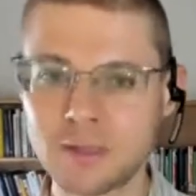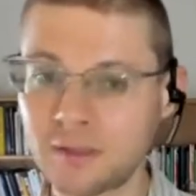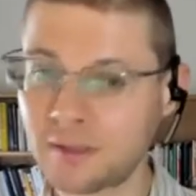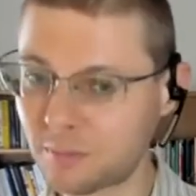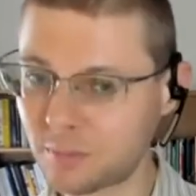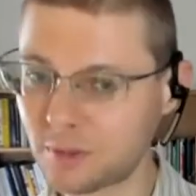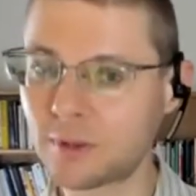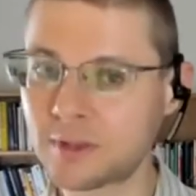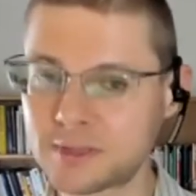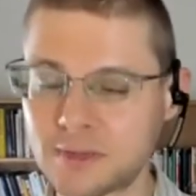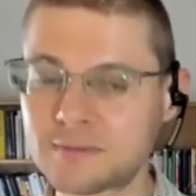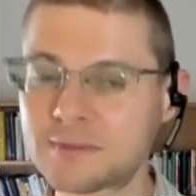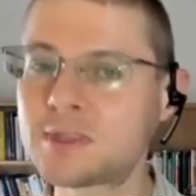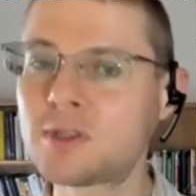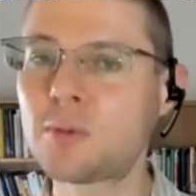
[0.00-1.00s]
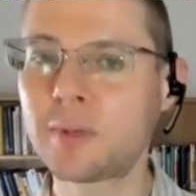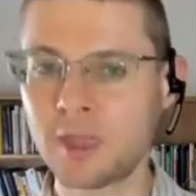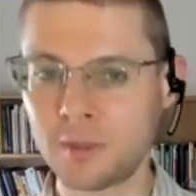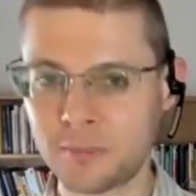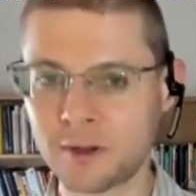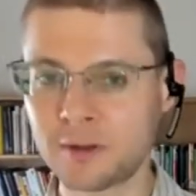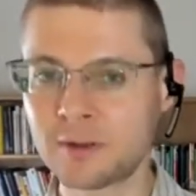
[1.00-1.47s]
employees have so many
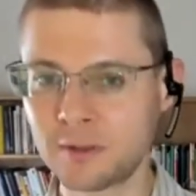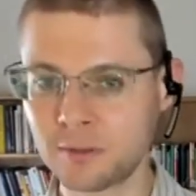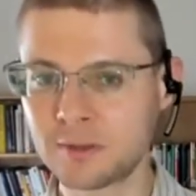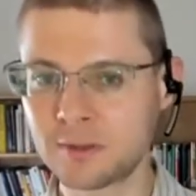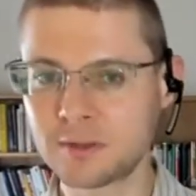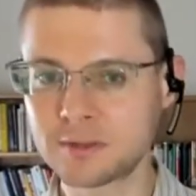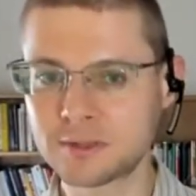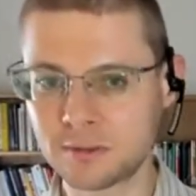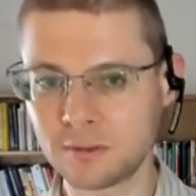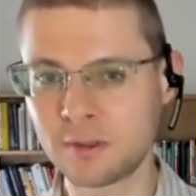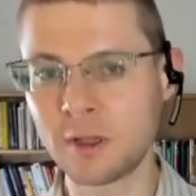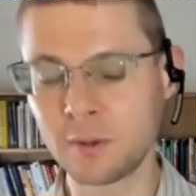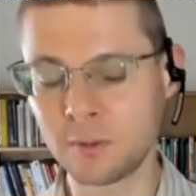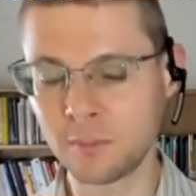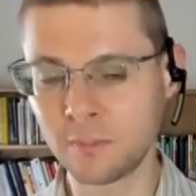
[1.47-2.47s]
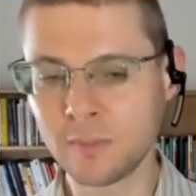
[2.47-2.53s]
opportunities to go.